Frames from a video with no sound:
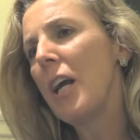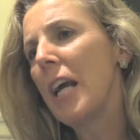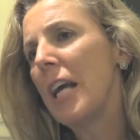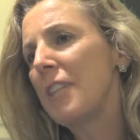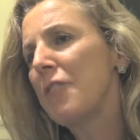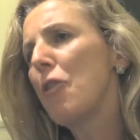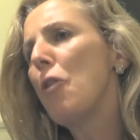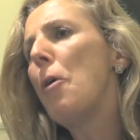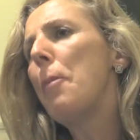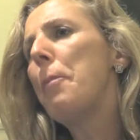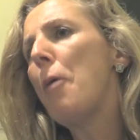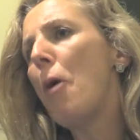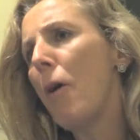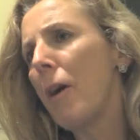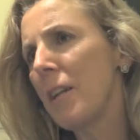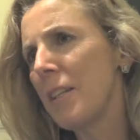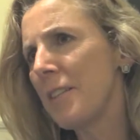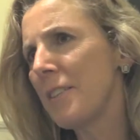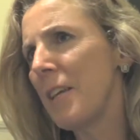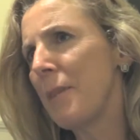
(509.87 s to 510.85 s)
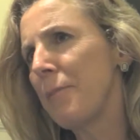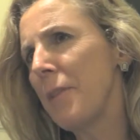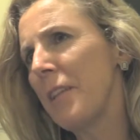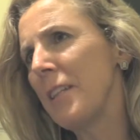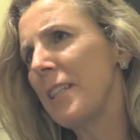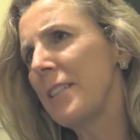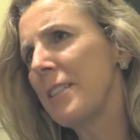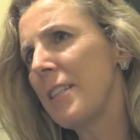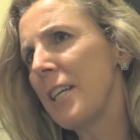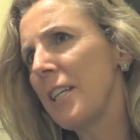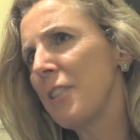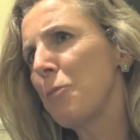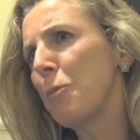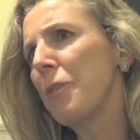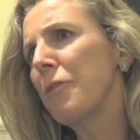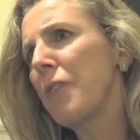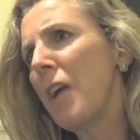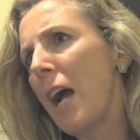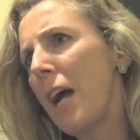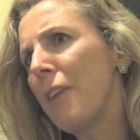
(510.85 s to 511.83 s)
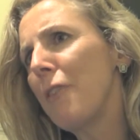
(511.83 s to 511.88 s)
it's all part of something that says
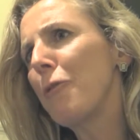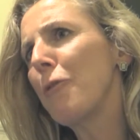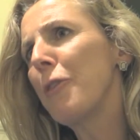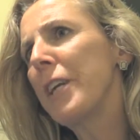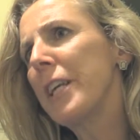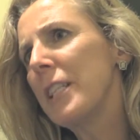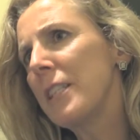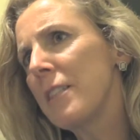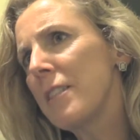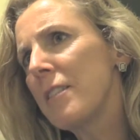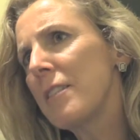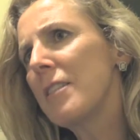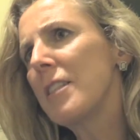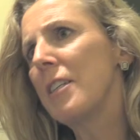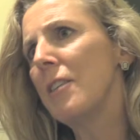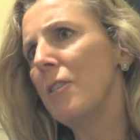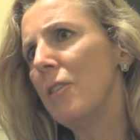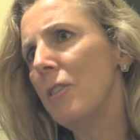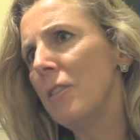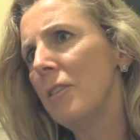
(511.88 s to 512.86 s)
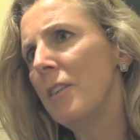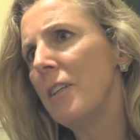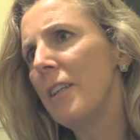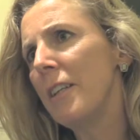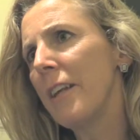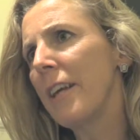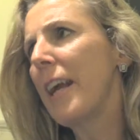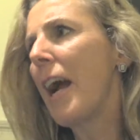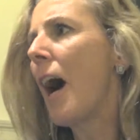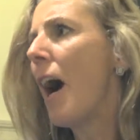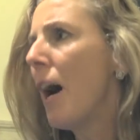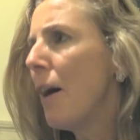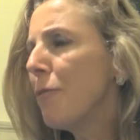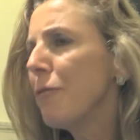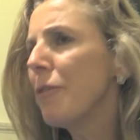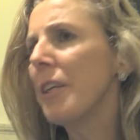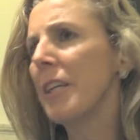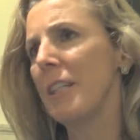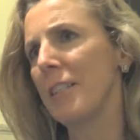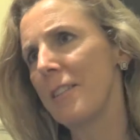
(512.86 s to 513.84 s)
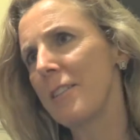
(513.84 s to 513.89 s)
we've got to reinstill the
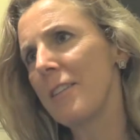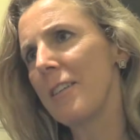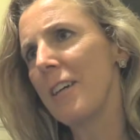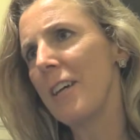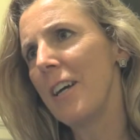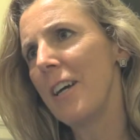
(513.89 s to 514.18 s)
confidence